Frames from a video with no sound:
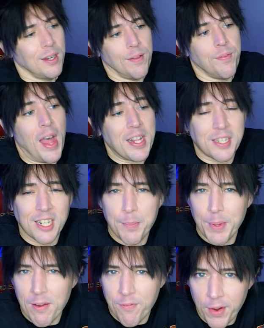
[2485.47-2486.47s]
That's going to
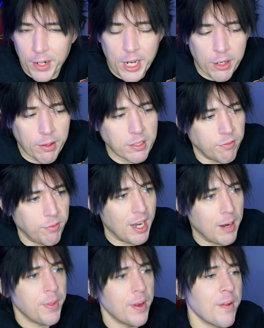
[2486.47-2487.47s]
be a very aggressive lineup there.